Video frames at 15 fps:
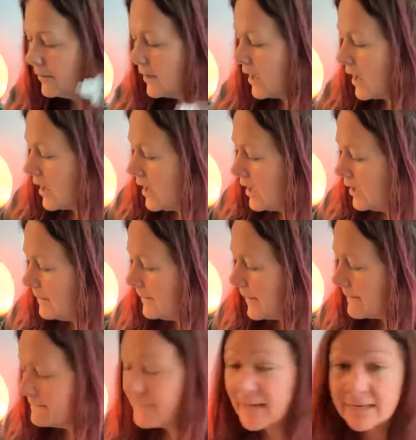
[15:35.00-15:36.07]

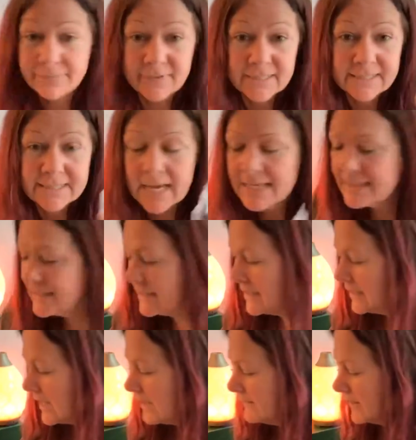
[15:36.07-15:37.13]
But if it
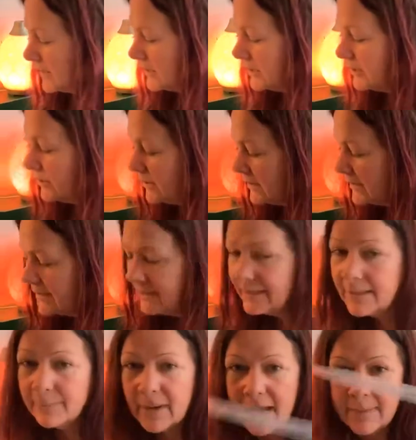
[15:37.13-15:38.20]
doesn't, I've included
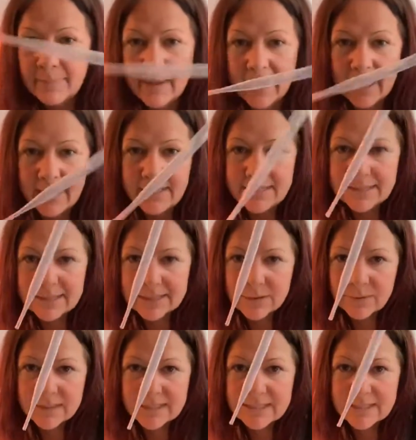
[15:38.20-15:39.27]
the pipette. That's
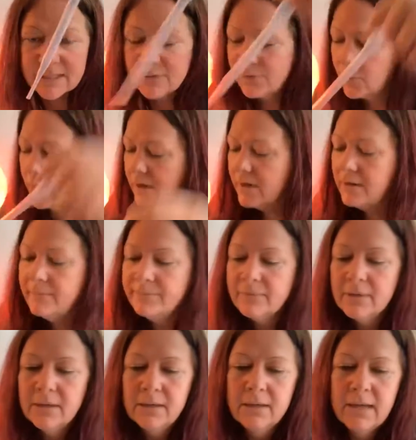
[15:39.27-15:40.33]
what this is for.
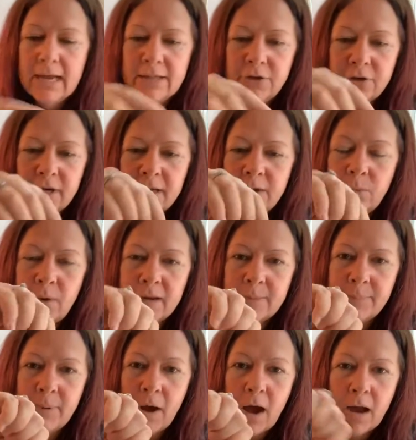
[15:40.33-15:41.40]
And you're going to want to
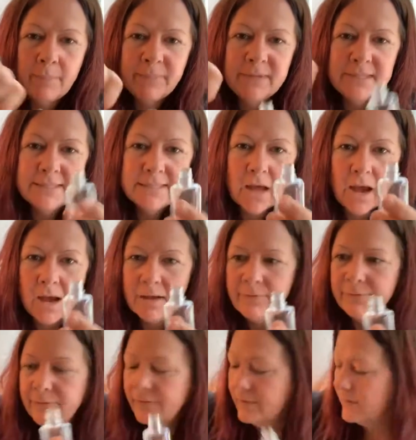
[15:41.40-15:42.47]
pop this
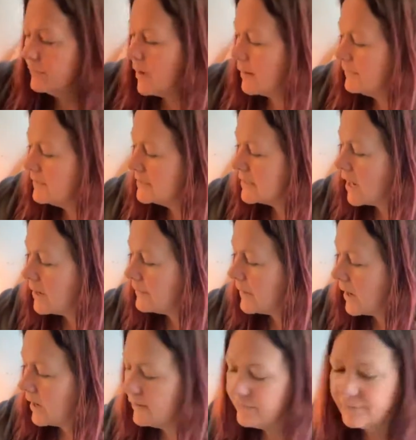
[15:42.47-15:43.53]
off, pop the top
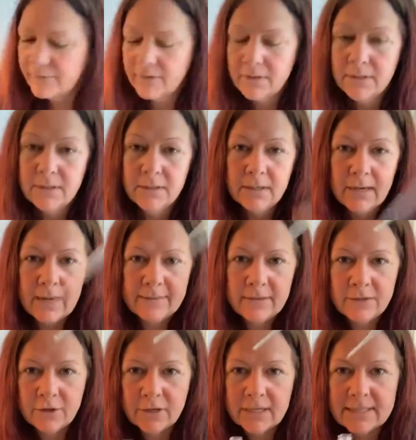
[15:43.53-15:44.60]
off, and
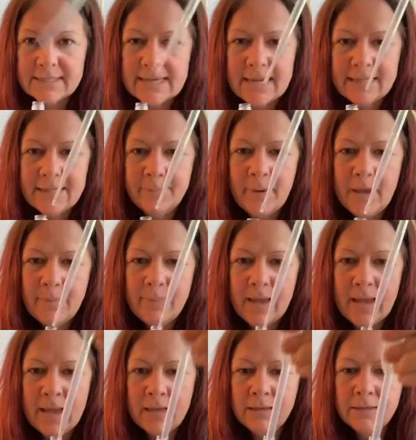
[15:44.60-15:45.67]
then you're going to take the
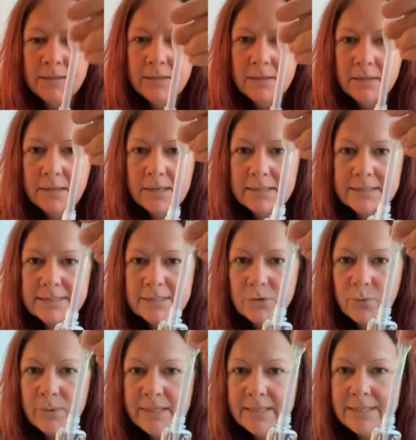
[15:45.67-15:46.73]
pipette and
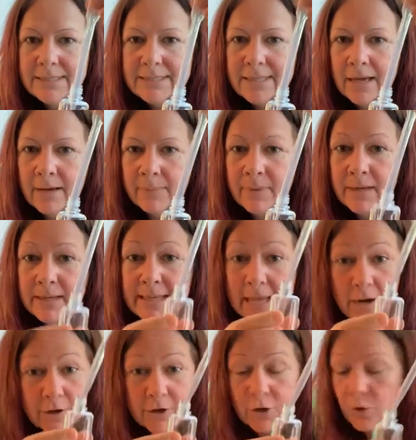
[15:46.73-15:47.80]
squeeze some
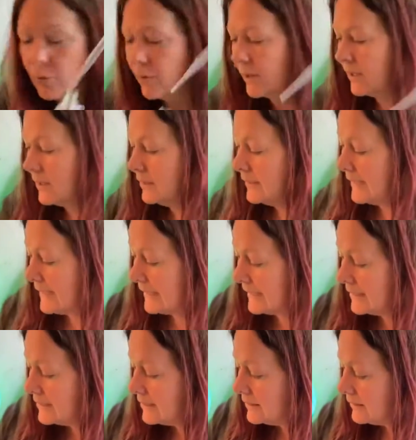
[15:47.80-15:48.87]
carrier oil
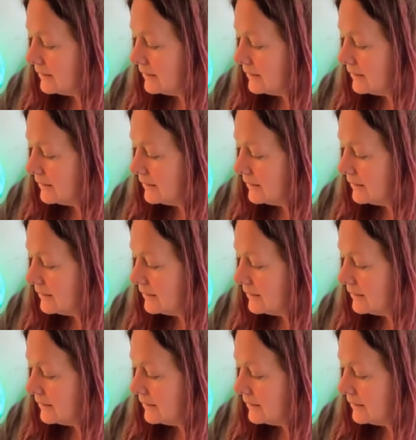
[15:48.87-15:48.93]
in,